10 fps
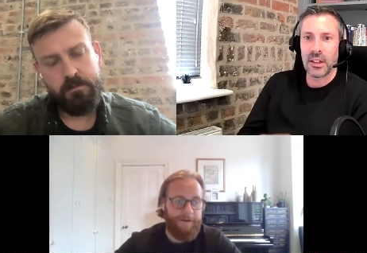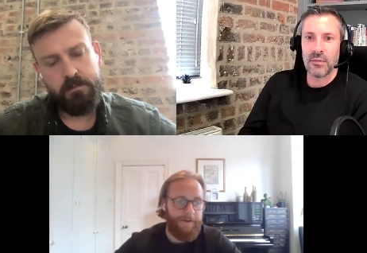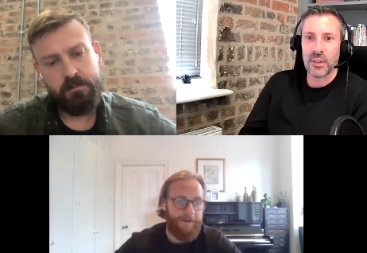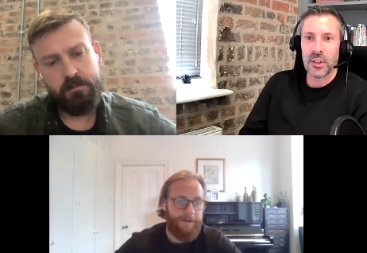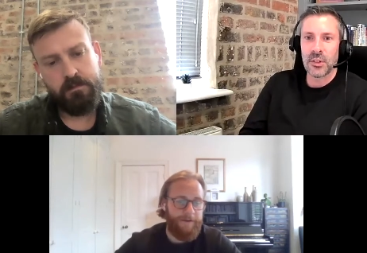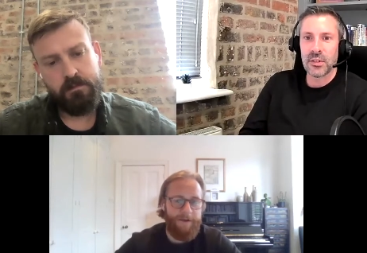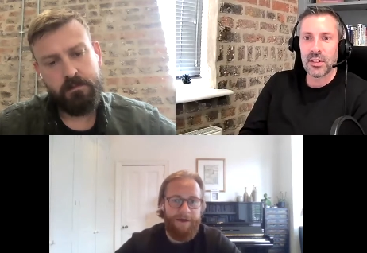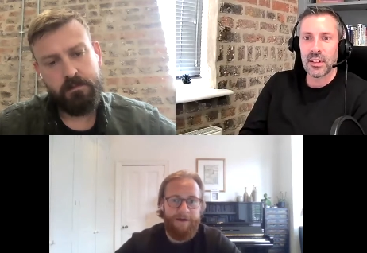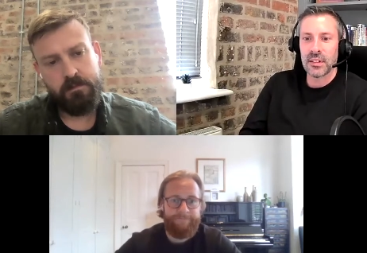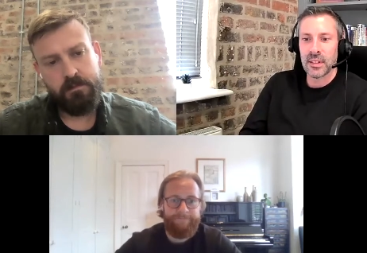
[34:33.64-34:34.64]
Speaker 1: conversions.
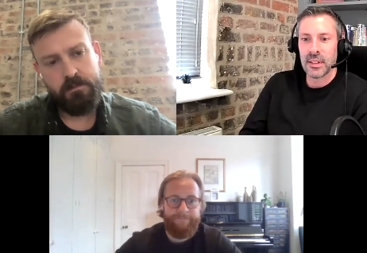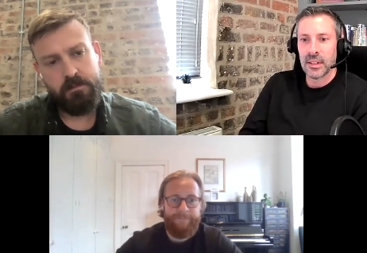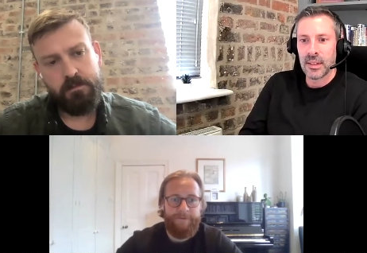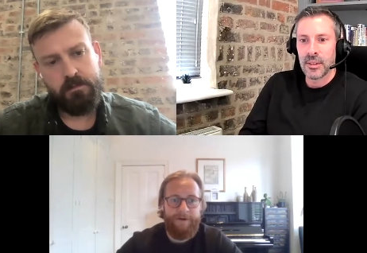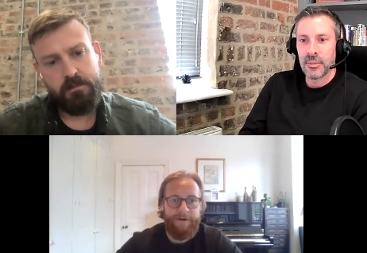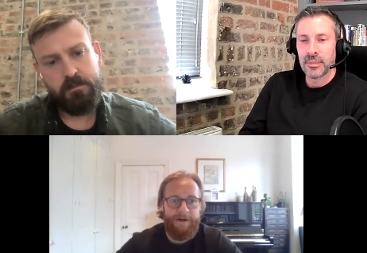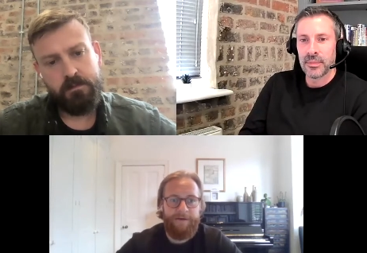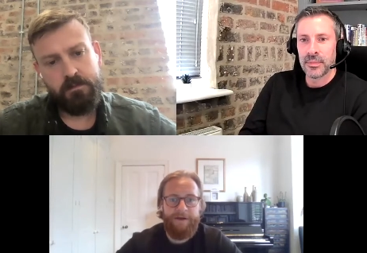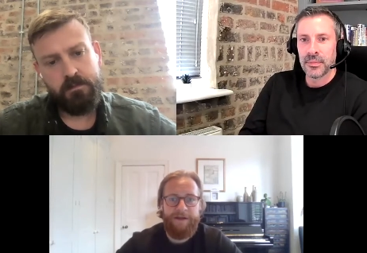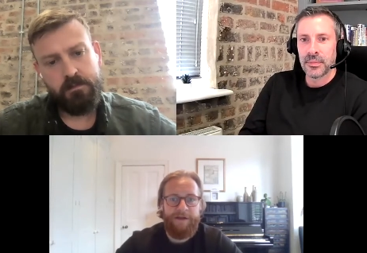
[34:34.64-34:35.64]
Speaker 2: Yeah.
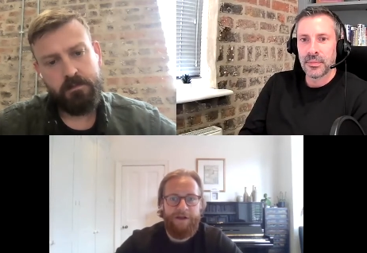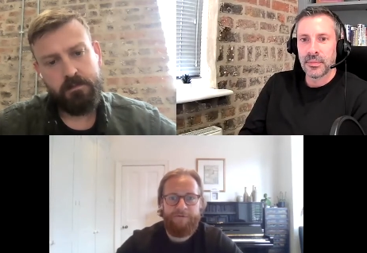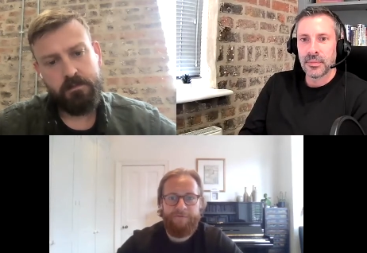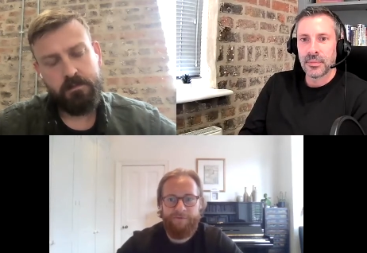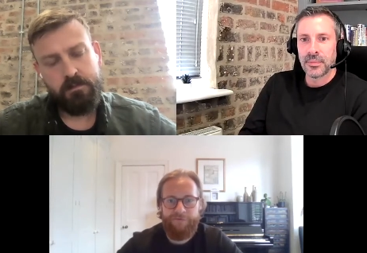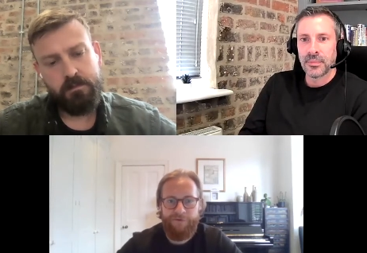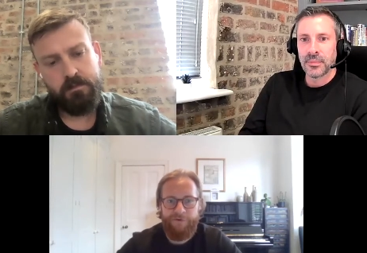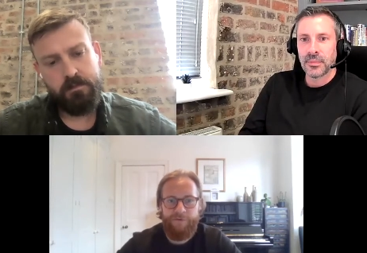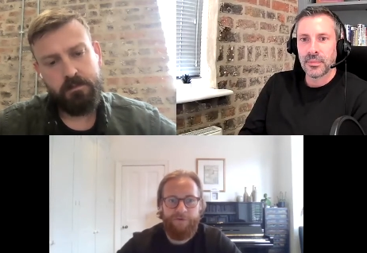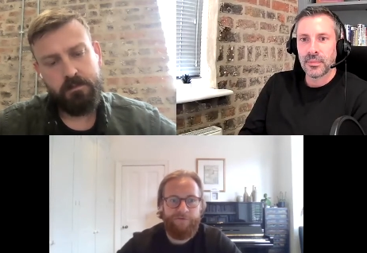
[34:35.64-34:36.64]
I mean, you know, for,
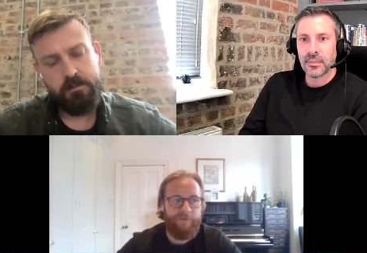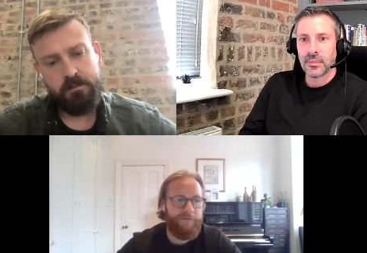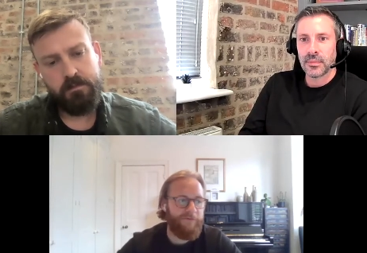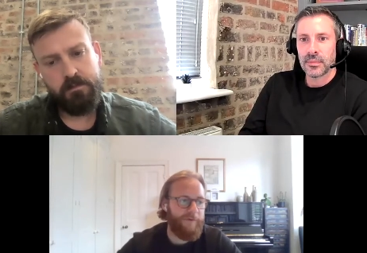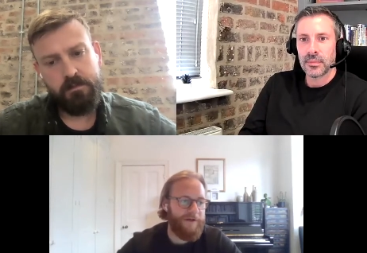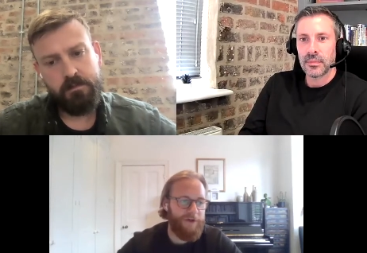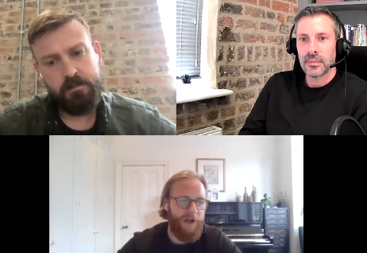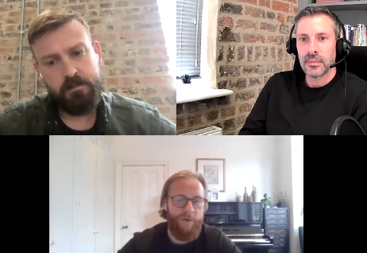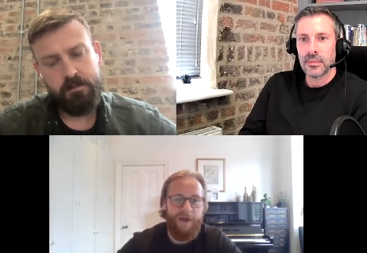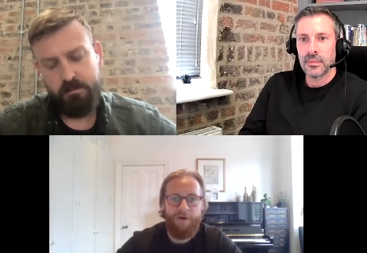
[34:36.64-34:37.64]
from, from, you know,
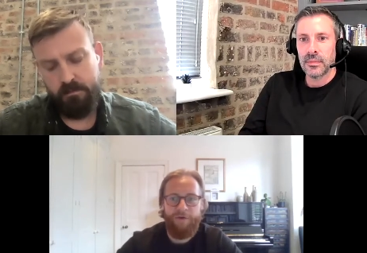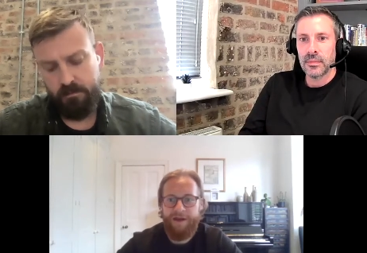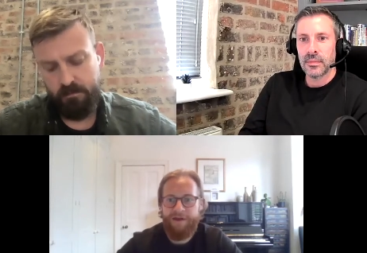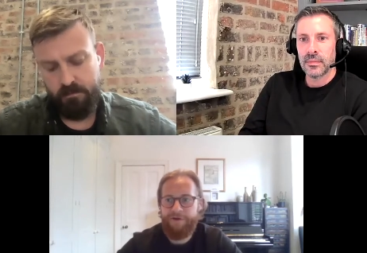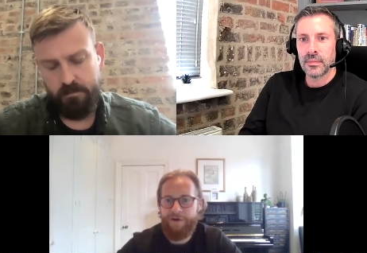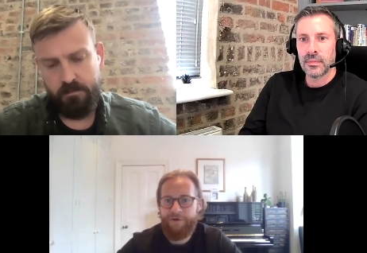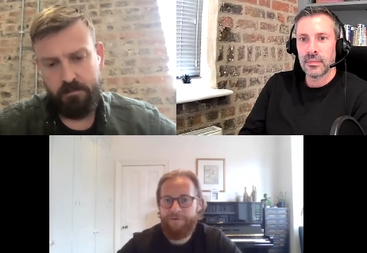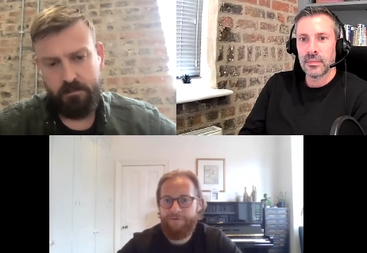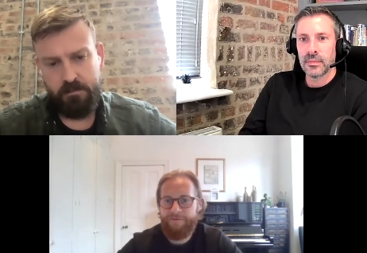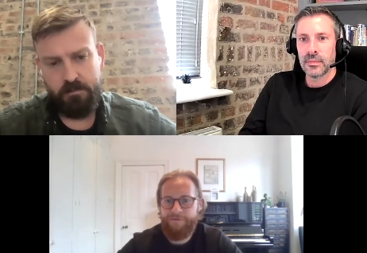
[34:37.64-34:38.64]
we only do
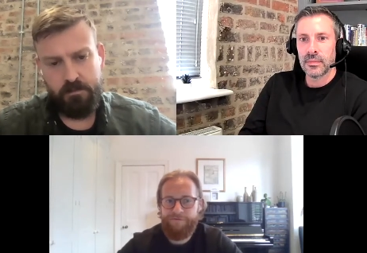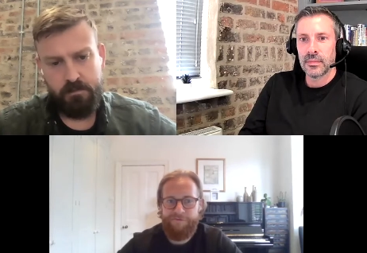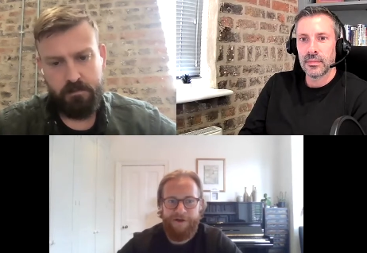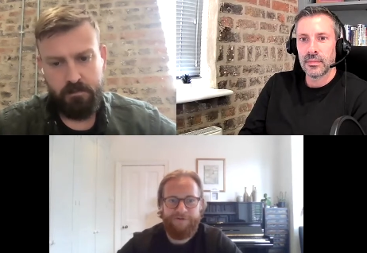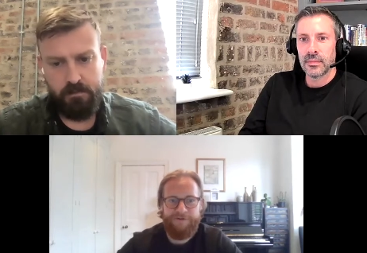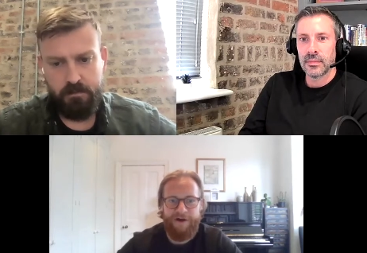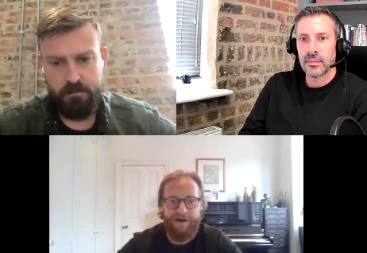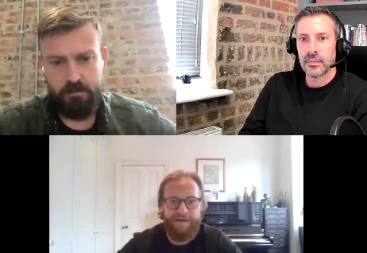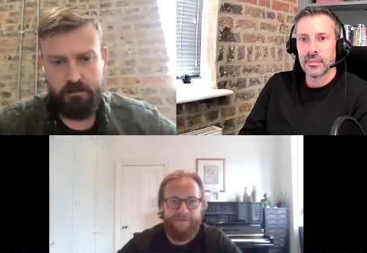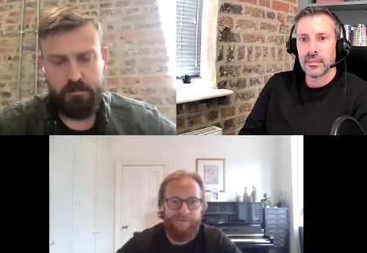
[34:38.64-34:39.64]

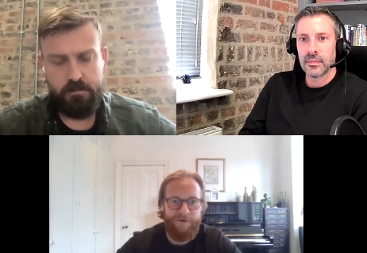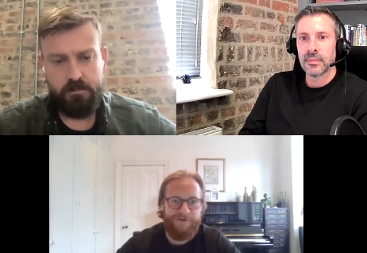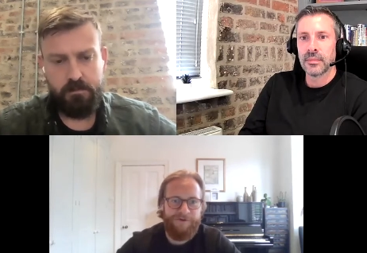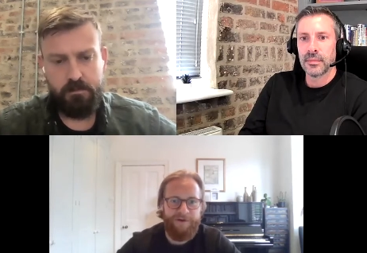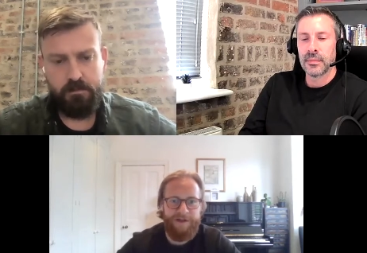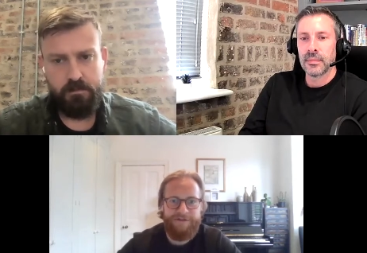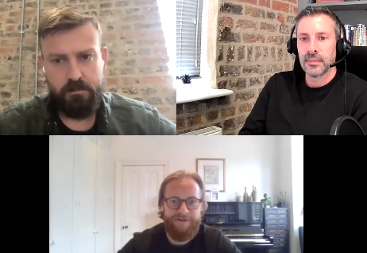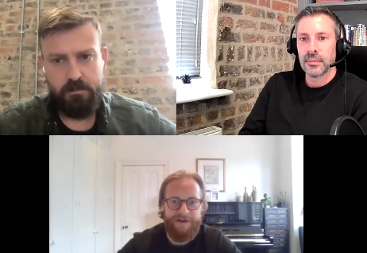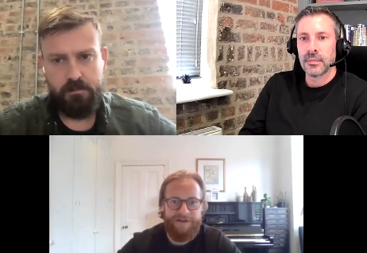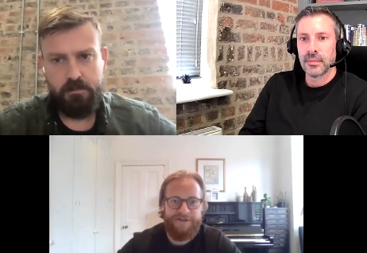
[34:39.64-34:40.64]
real-time one-to-one lead
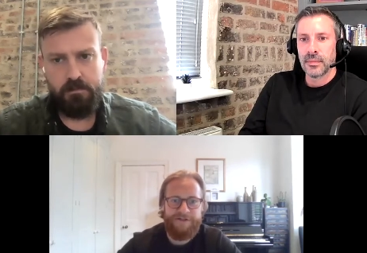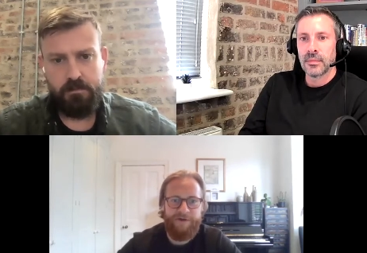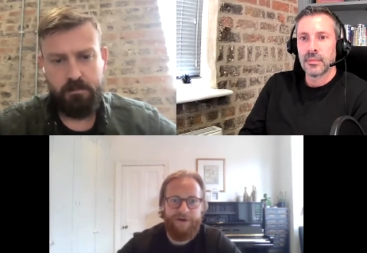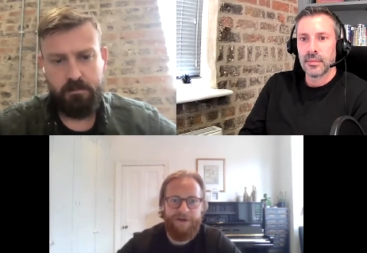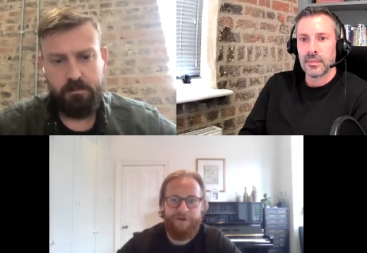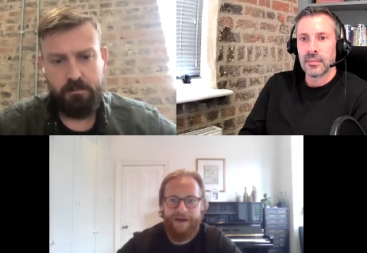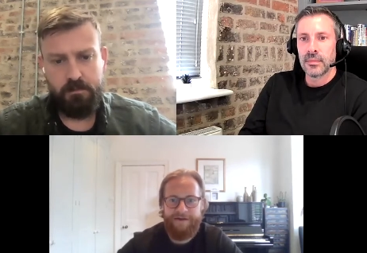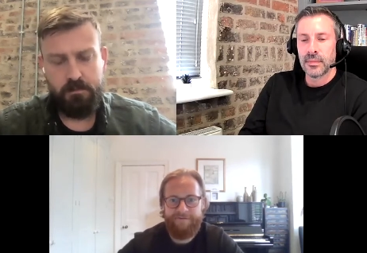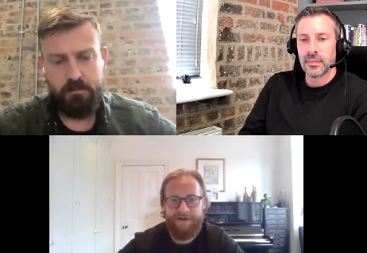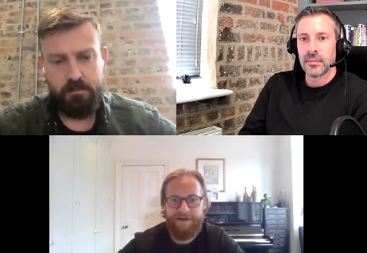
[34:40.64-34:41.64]
generation. So when you get,
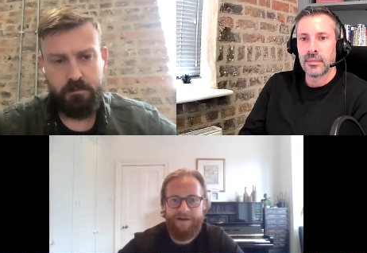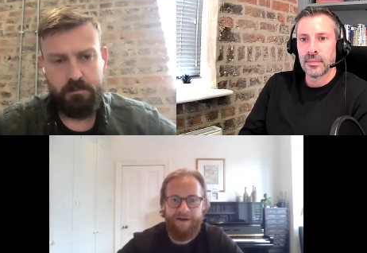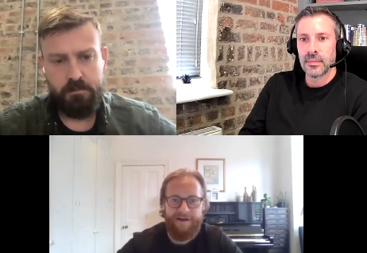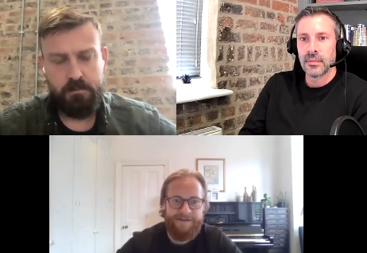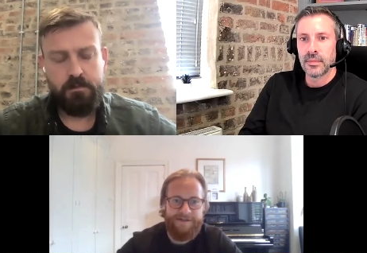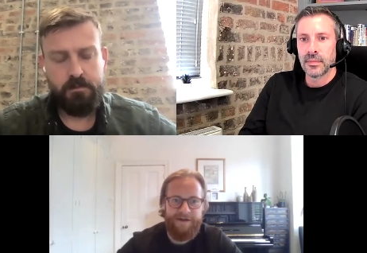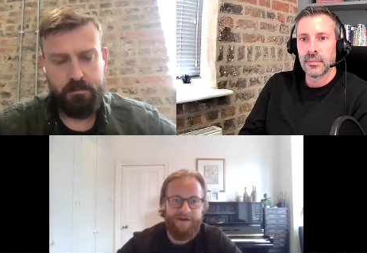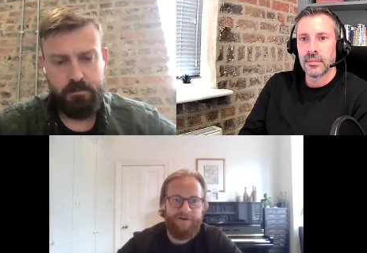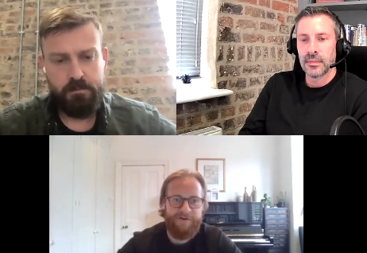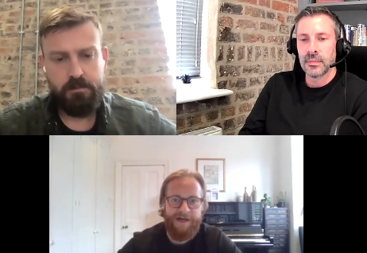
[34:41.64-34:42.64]
when a client is sent a
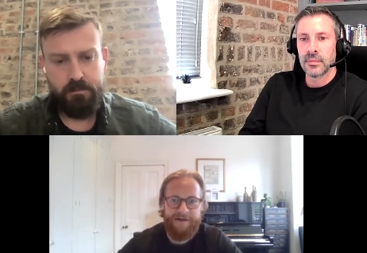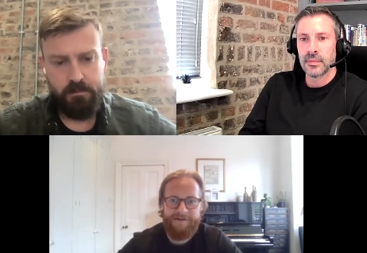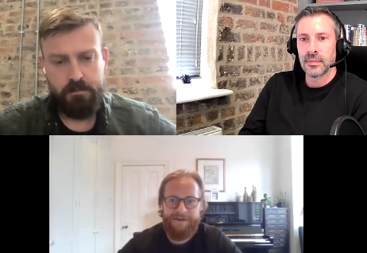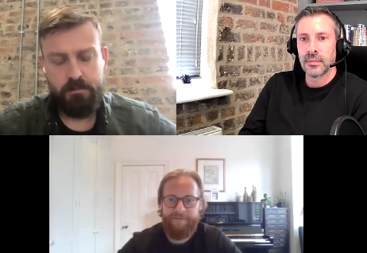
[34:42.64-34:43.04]
contact, that